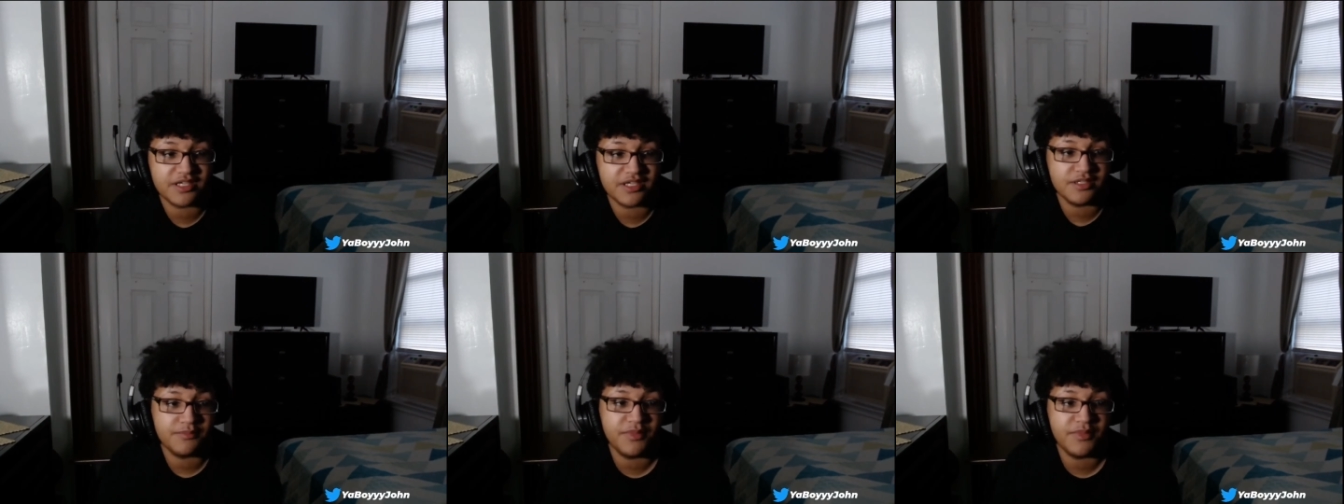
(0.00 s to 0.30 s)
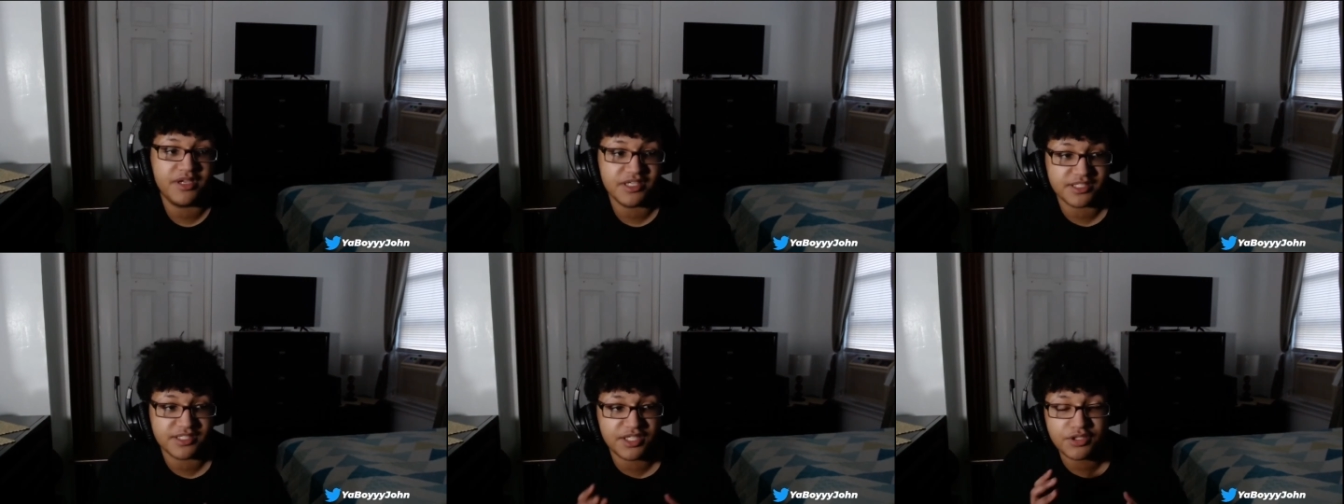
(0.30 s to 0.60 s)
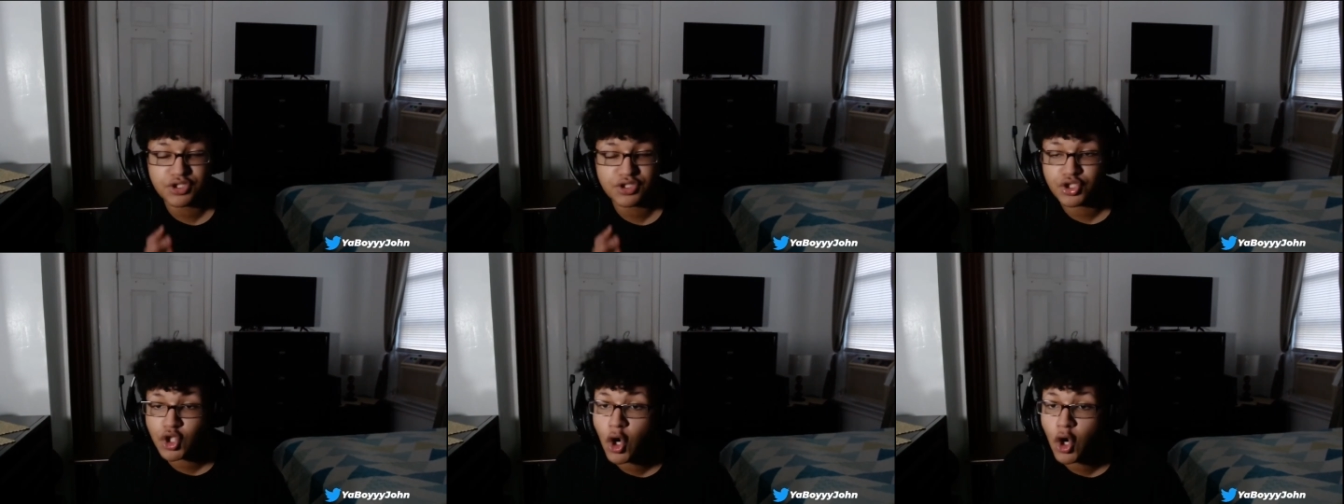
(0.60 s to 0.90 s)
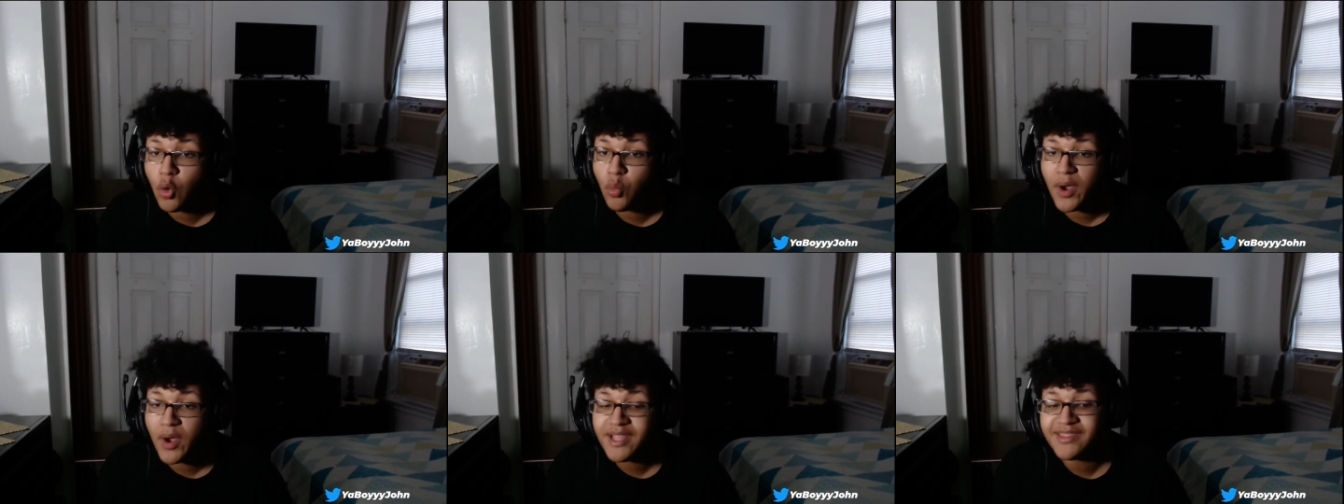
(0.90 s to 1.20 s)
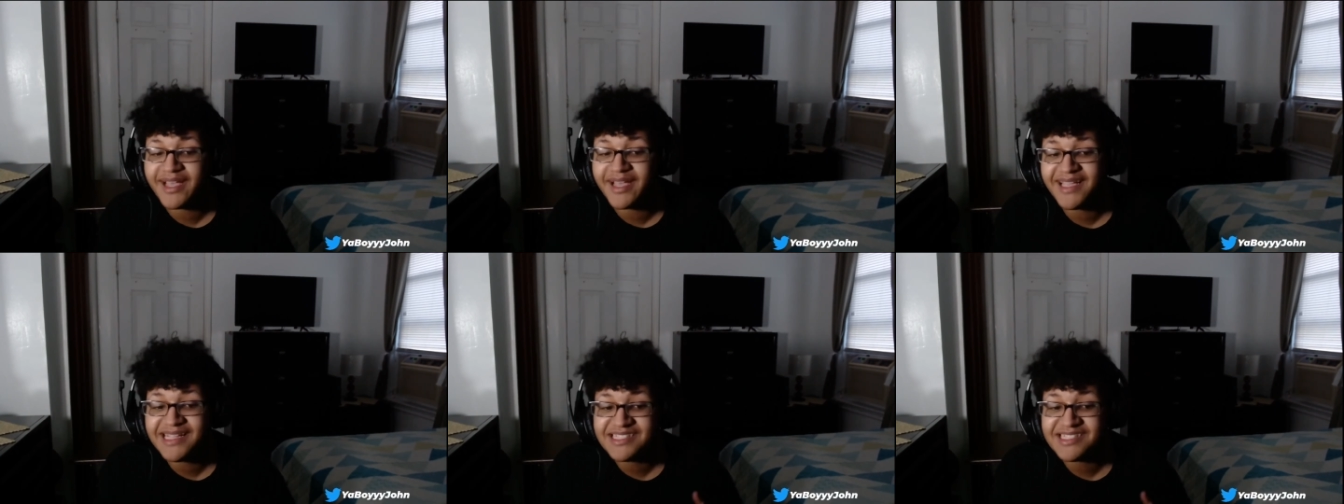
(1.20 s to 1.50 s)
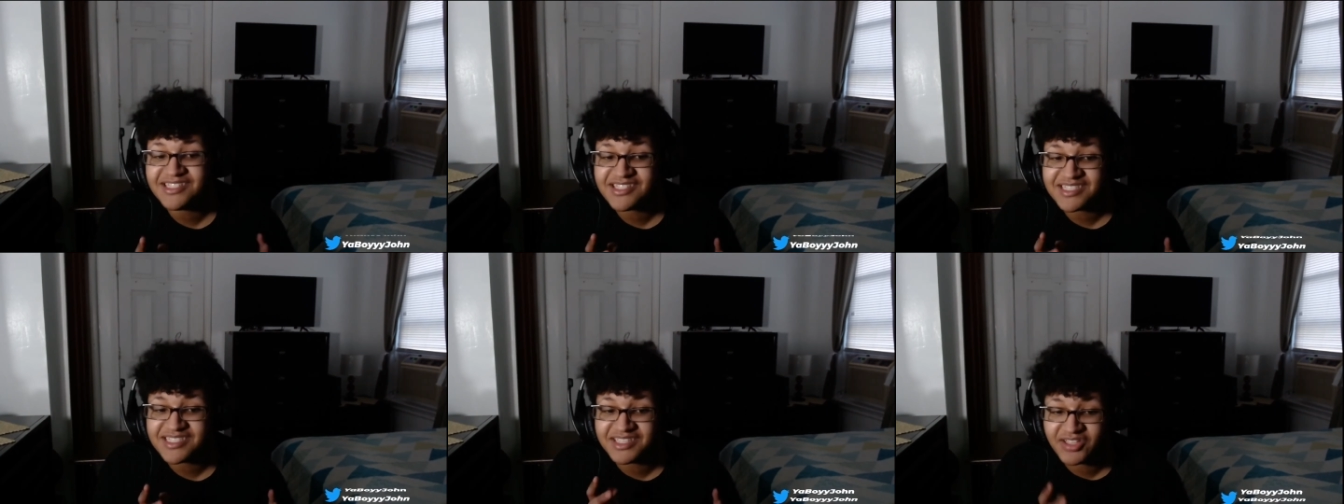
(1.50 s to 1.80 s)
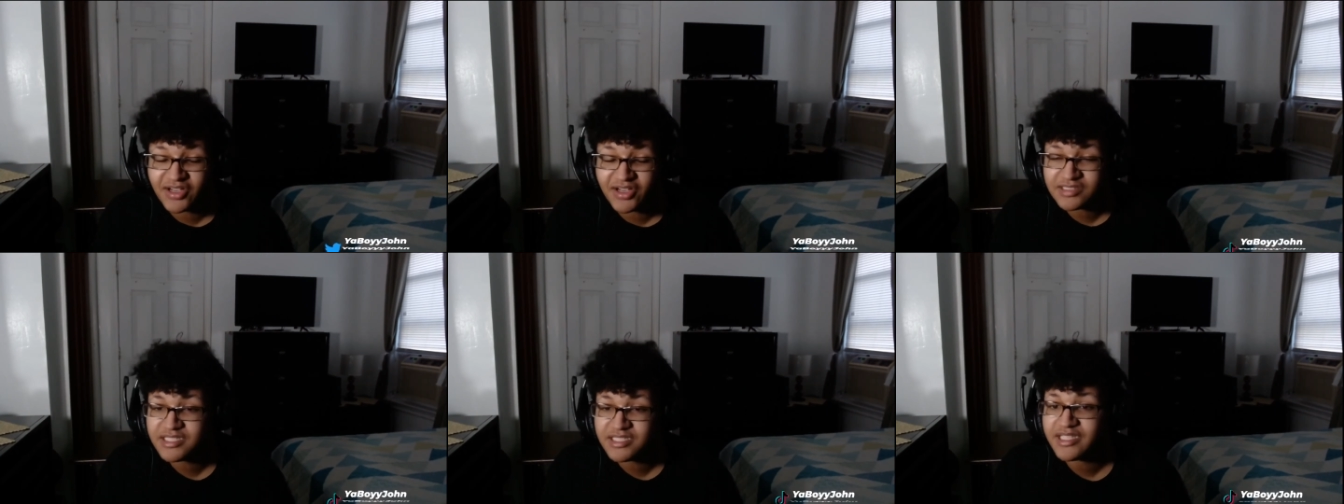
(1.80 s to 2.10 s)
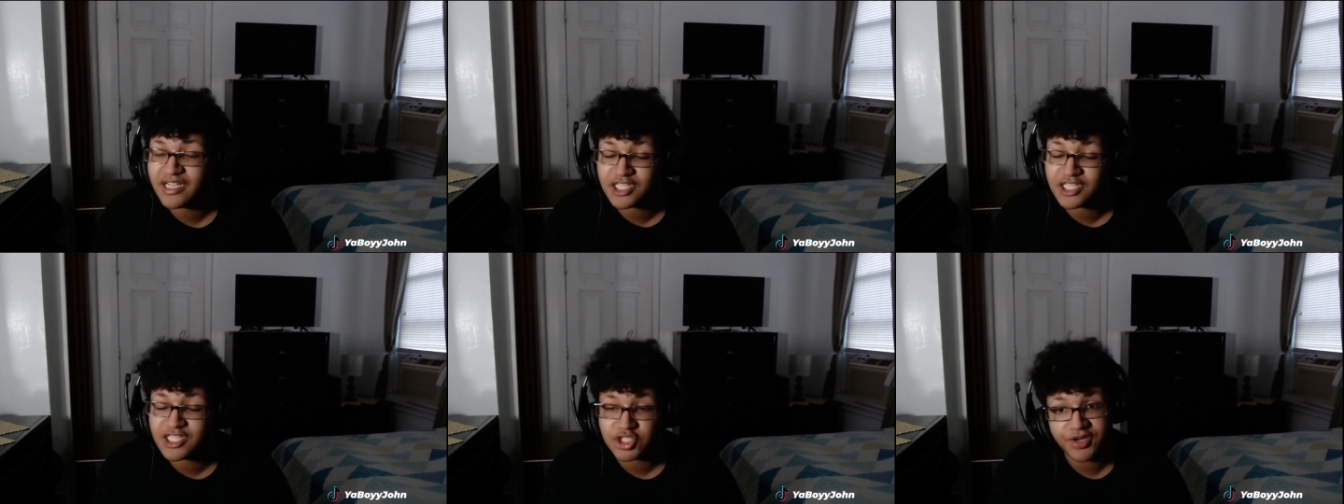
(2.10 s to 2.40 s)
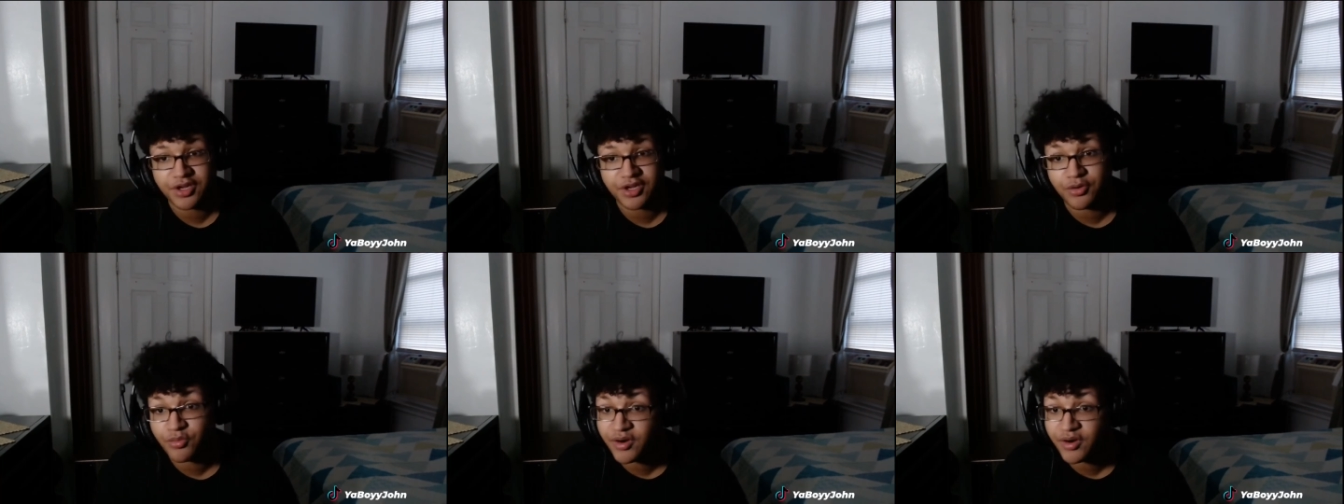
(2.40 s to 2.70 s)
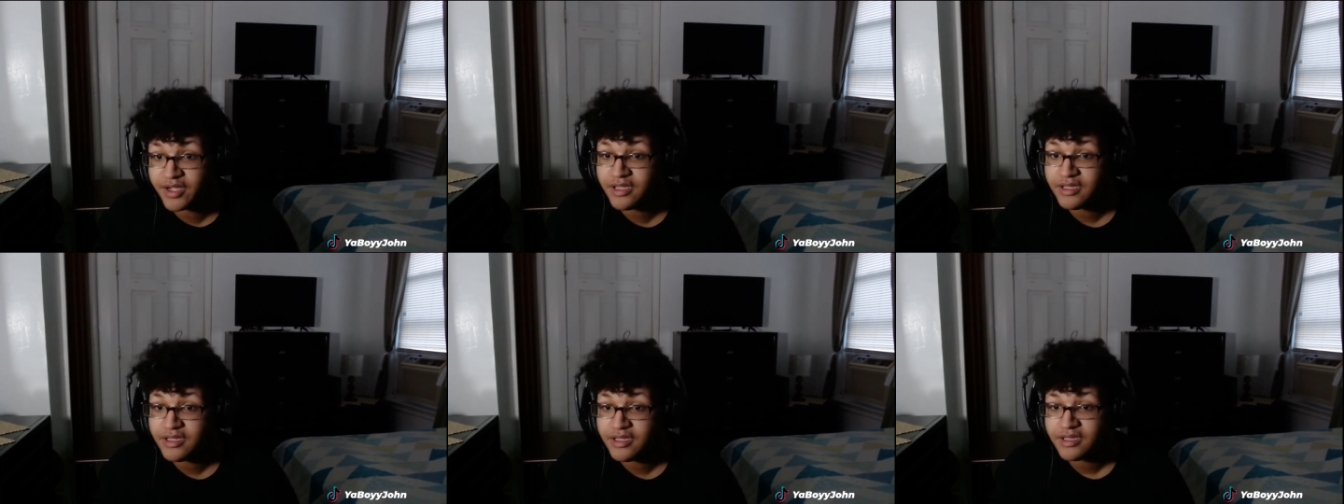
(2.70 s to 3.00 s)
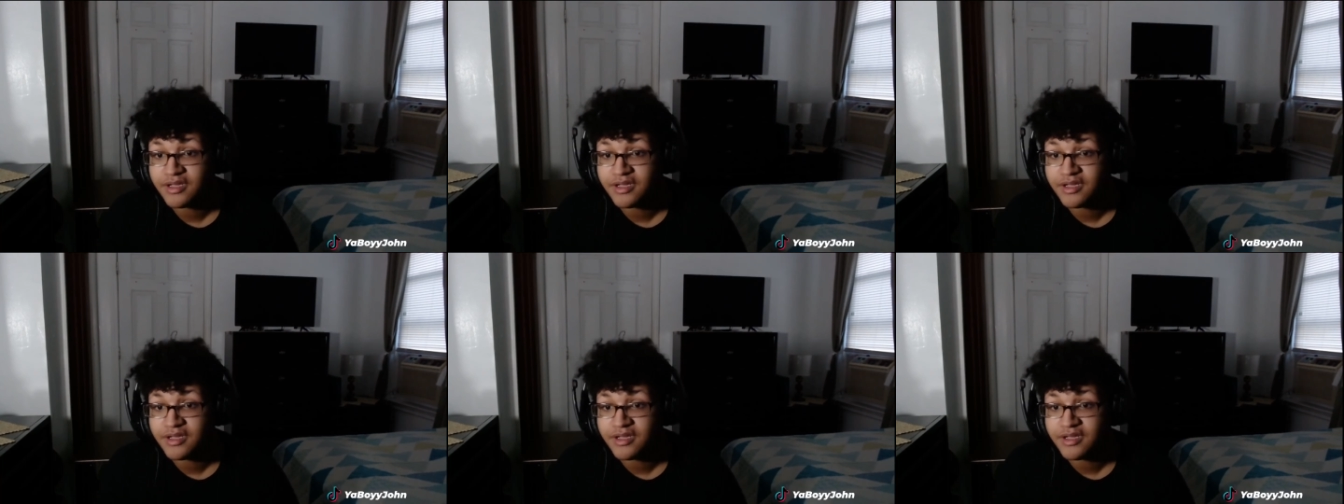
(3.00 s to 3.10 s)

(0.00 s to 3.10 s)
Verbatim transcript: because there's no way that he just doesn't get traded, right?